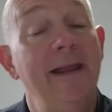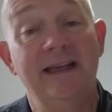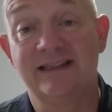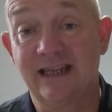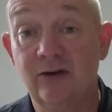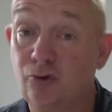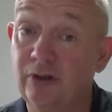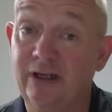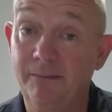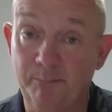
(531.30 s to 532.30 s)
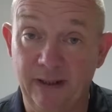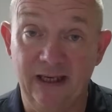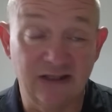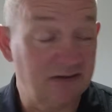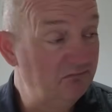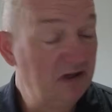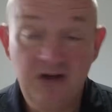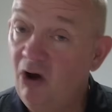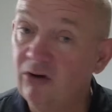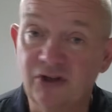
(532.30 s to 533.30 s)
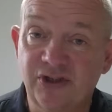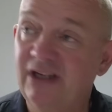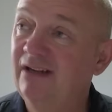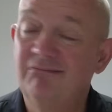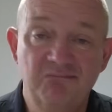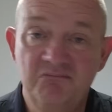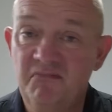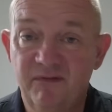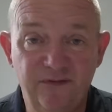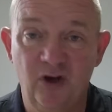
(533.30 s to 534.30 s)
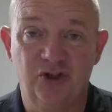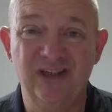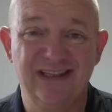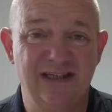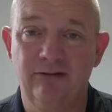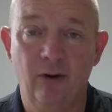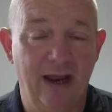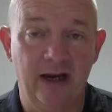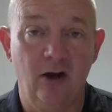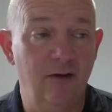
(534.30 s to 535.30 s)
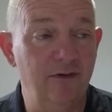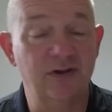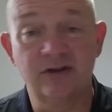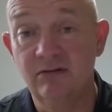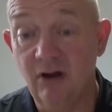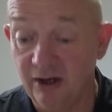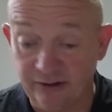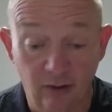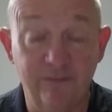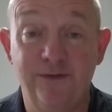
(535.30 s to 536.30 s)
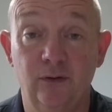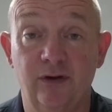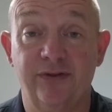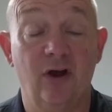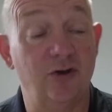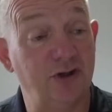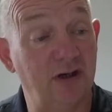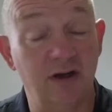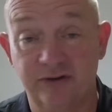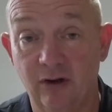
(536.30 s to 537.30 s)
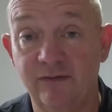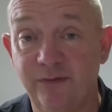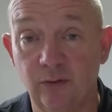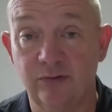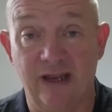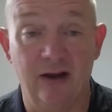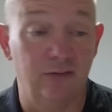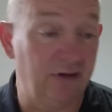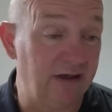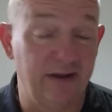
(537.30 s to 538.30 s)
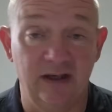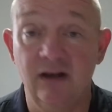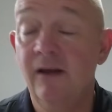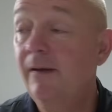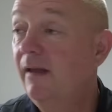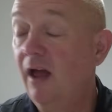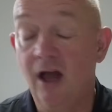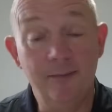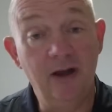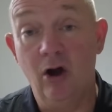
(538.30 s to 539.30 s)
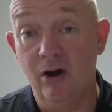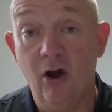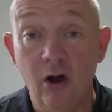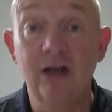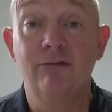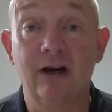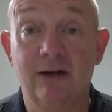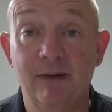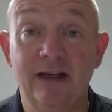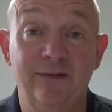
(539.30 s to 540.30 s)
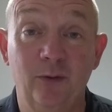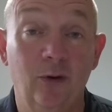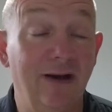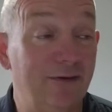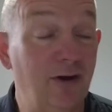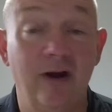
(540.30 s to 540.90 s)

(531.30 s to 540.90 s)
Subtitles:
instead of drinking beers. Honestly, virtually zero hangovers. I don't feel lethargic. I don't feel down or anything. I highly recommend, if you want to have a